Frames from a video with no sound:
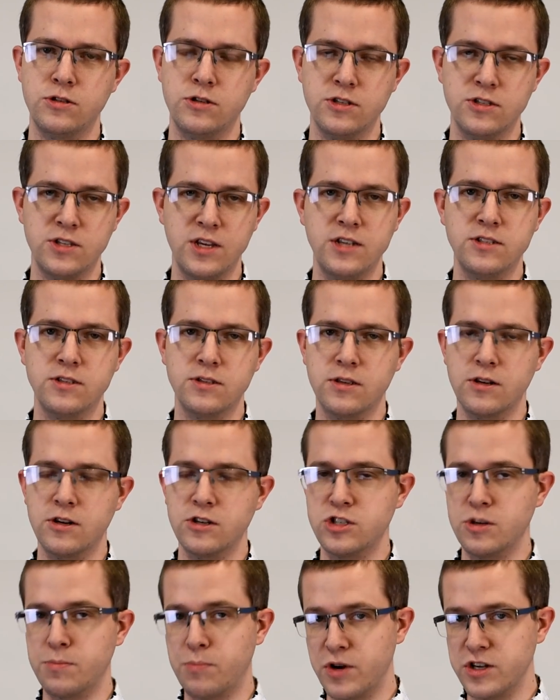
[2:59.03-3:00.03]
diseases that are
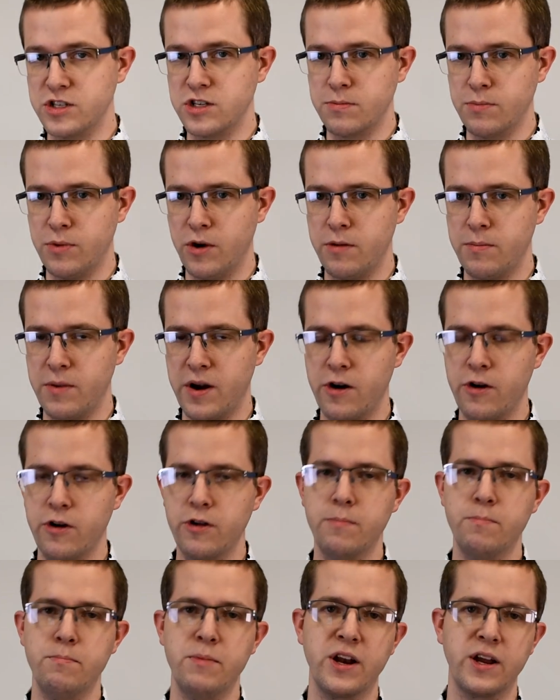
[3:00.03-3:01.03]
suppressing bone
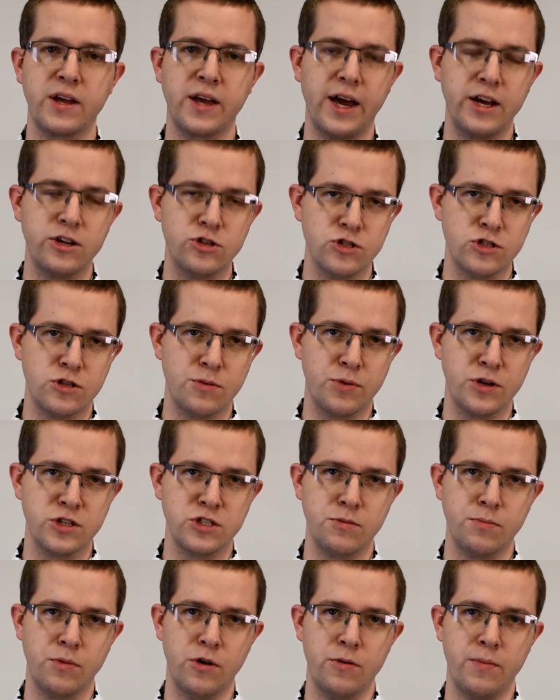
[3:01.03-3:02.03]
marrow, medication
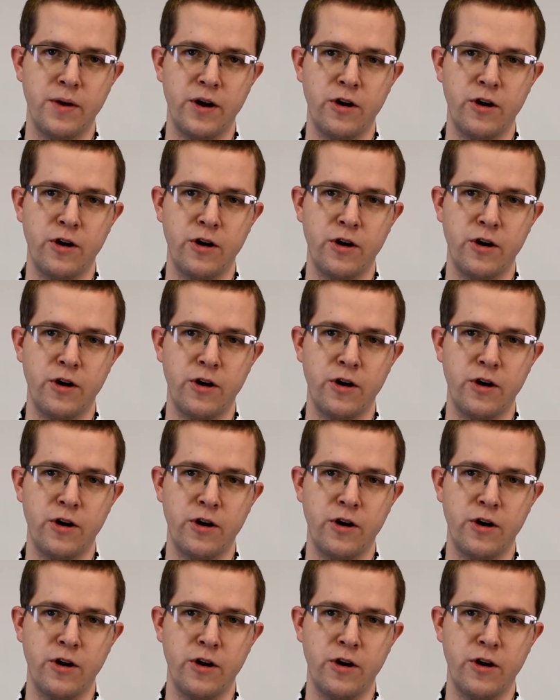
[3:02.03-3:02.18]
suppressing bone